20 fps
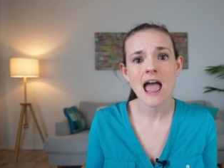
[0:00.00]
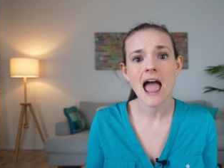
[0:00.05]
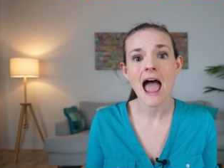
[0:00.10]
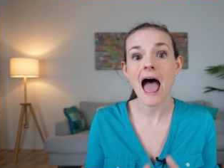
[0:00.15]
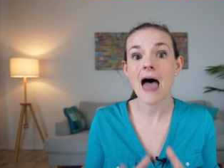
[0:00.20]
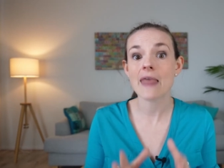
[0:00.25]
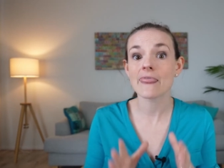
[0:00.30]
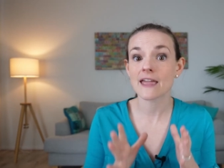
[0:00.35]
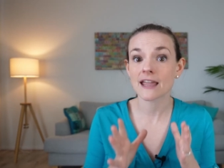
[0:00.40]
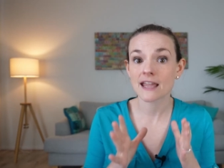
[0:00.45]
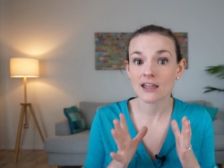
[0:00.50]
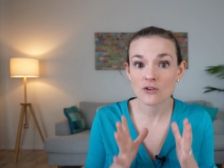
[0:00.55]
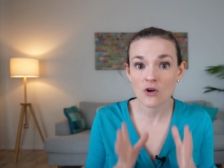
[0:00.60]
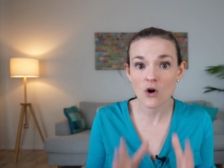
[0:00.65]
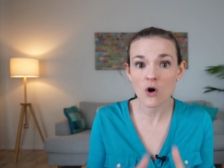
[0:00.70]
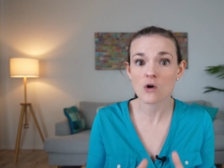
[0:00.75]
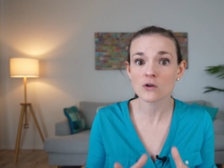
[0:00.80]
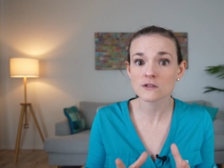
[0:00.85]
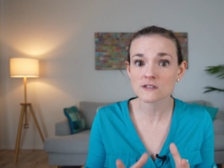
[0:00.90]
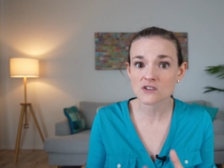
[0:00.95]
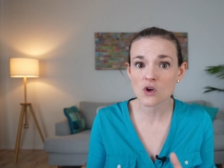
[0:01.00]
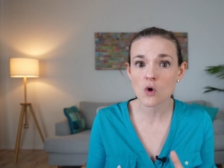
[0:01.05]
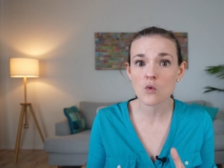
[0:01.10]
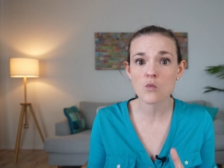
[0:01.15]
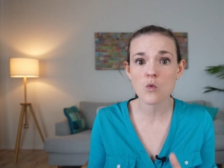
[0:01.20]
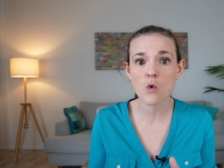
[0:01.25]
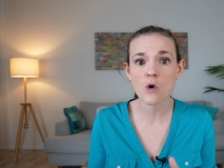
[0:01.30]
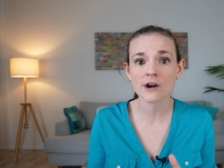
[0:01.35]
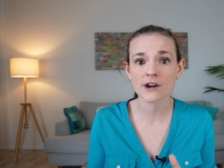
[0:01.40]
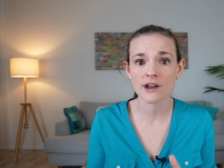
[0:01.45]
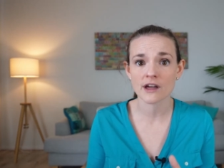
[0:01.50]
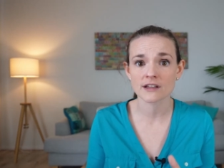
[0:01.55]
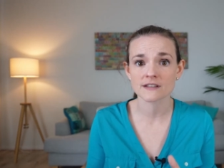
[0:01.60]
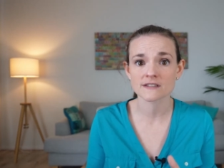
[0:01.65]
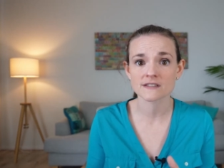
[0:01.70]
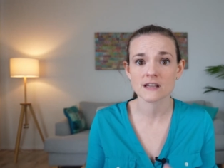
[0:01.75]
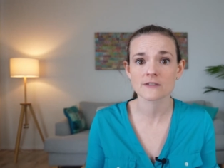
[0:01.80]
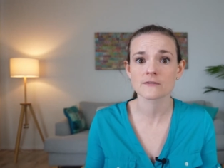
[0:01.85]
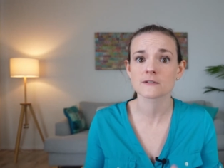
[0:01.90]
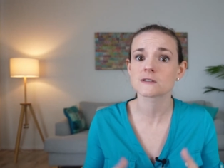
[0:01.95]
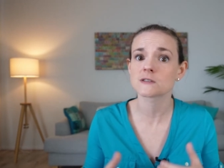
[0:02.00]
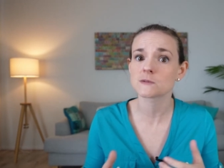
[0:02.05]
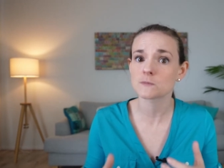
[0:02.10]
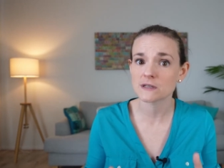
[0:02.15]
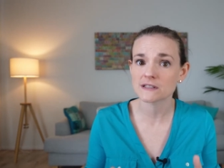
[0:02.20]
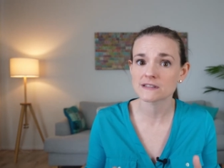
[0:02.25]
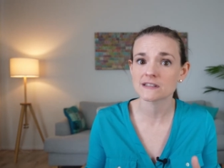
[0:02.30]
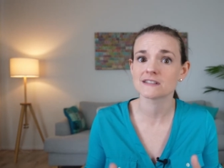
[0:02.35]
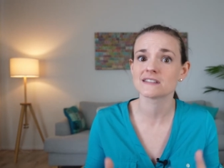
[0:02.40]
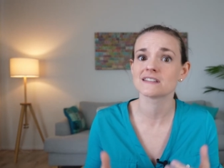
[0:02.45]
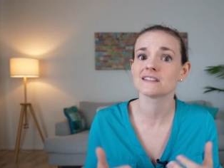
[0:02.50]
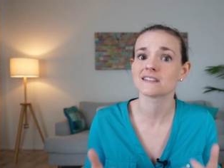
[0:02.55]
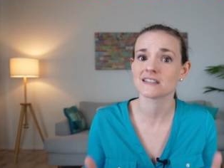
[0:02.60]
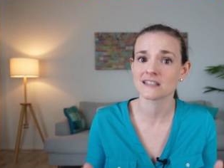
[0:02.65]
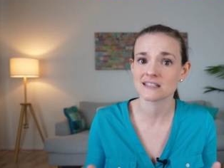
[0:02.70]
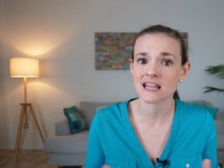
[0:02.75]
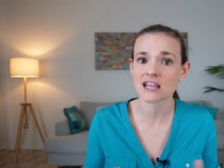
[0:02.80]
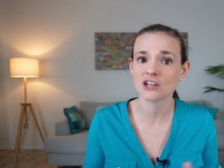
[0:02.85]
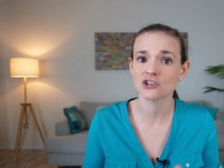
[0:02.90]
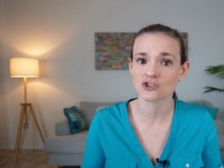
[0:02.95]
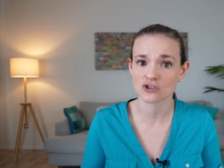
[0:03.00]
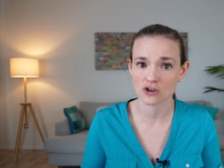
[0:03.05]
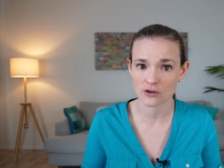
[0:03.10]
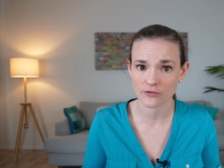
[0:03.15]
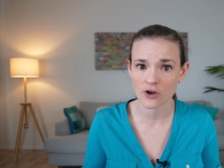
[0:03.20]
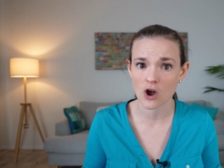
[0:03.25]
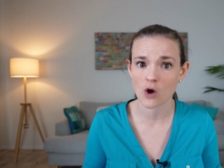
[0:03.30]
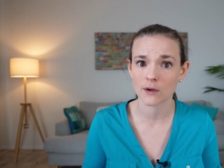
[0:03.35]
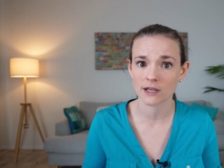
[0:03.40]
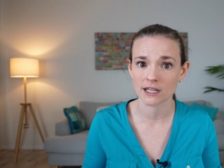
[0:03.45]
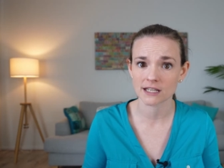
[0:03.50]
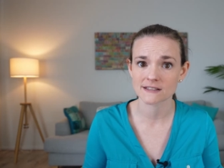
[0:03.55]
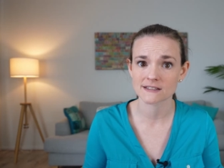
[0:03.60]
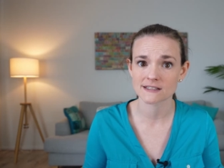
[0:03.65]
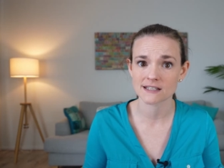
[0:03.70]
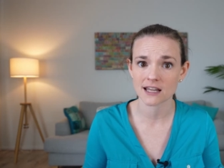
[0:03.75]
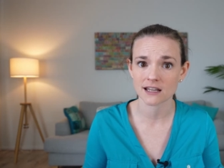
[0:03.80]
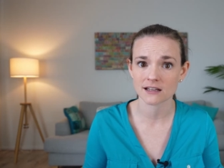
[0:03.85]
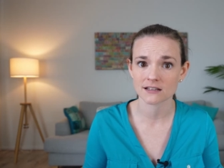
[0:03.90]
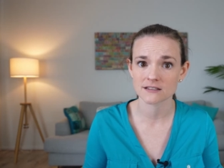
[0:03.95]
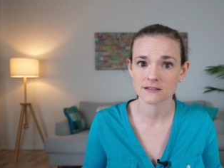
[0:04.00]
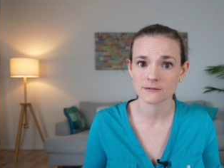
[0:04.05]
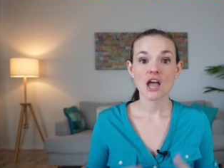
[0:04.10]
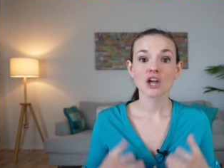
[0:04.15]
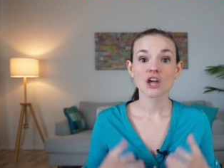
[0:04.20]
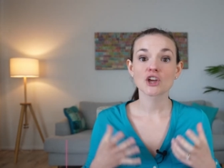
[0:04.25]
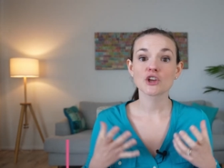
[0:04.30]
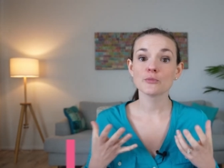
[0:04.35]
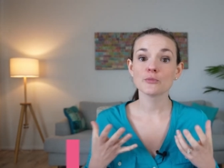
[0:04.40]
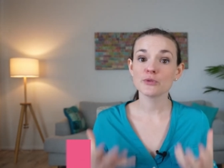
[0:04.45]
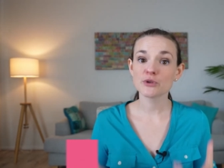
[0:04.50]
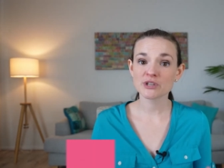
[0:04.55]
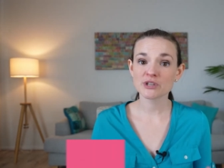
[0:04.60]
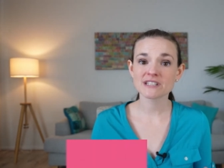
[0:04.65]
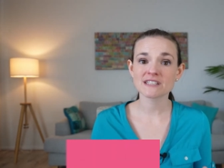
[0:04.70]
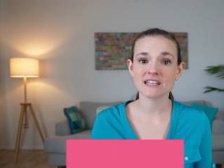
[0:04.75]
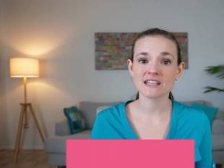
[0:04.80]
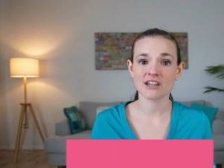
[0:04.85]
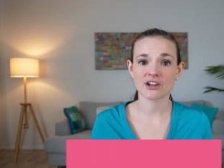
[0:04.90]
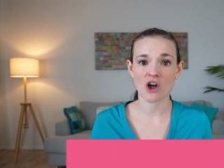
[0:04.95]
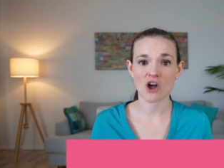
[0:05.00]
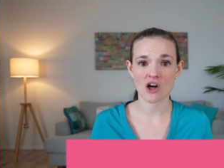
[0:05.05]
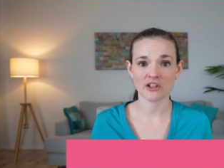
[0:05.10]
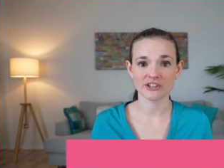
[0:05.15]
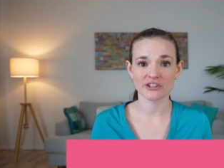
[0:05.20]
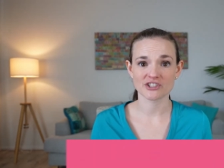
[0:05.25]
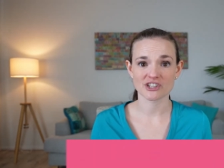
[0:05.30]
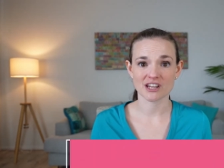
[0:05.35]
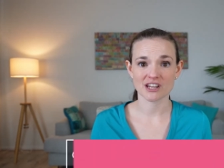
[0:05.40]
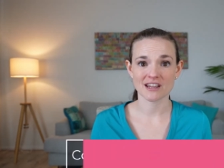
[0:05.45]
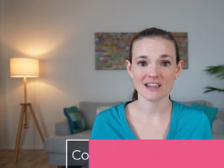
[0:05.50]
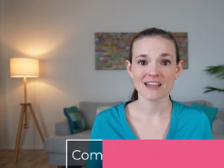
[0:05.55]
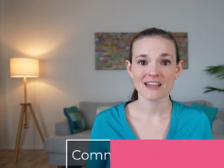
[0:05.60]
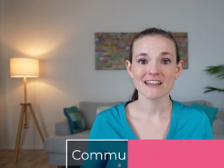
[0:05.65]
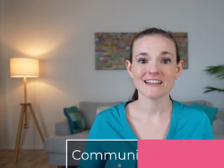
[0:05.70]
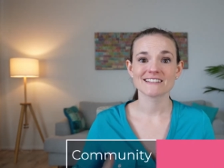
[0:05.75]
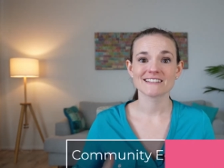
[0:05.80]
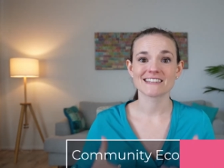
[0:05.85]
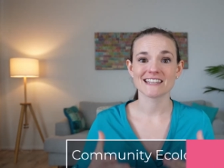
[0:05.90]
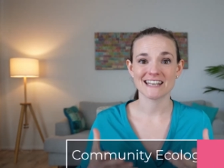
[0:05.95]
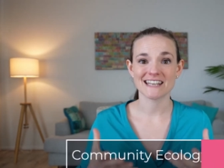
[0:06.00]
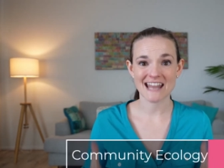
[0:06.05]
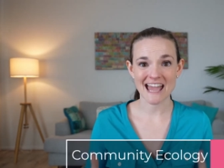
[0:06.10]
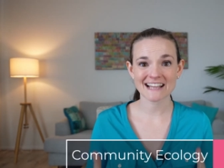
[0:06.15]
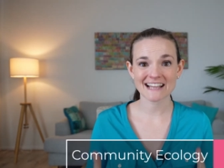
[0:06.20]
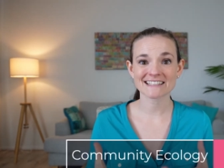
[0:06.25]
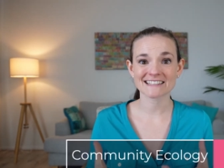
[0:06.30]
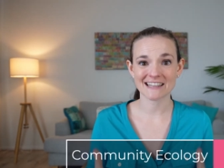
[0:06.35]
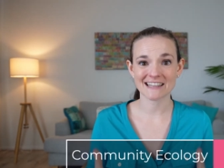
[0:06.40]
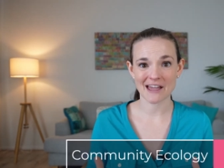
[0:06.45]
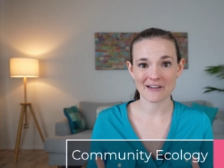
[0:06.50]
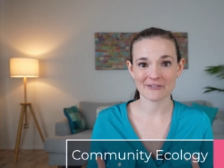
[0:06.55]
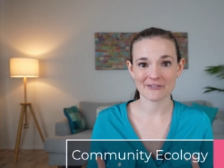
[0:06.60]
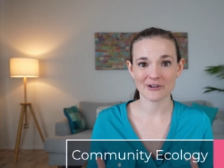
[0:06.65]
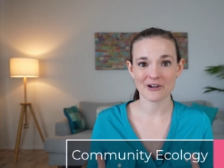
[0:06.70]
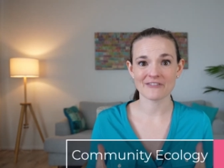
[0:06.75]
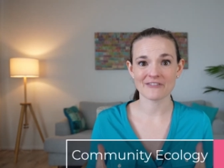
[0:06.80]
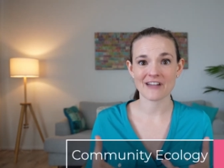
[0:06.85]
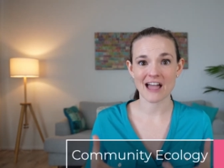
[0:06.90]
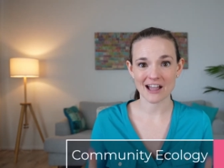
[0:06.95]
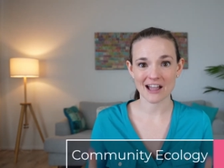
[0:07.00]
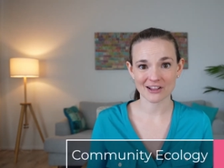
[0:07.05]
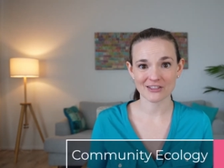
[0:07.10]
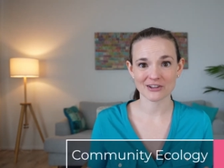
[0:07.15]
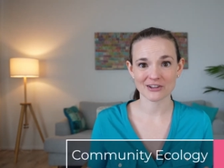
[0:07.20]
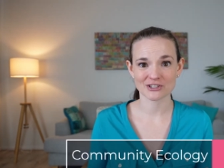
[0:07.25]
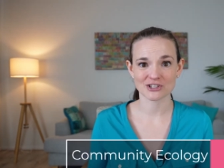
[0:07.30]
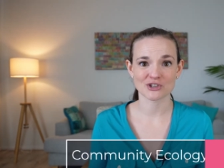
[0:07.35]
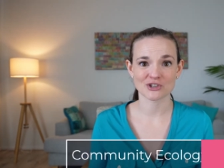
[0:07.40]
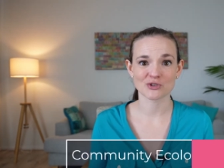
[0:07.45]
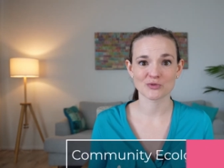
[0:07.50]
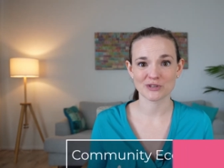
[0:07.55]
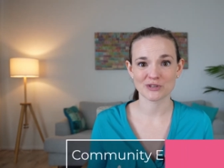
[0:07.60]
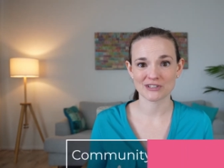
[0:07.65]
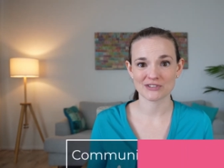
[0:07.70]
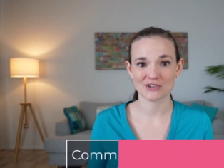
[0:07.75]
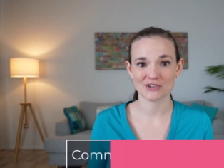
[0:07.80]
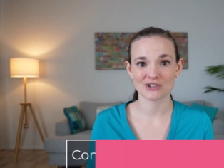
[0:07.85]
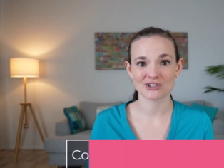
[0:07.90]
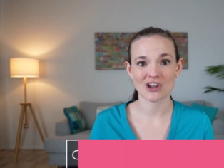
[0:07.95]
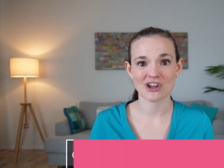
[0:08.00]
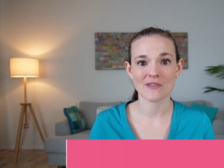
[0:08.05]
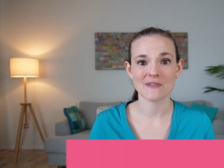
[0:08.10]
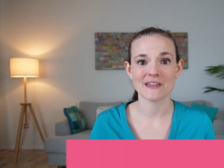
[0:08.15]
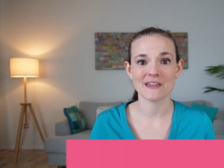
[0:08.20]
and they can also warn us if a species is in danger of going extinct. Community ecology is the next level of ecological research on the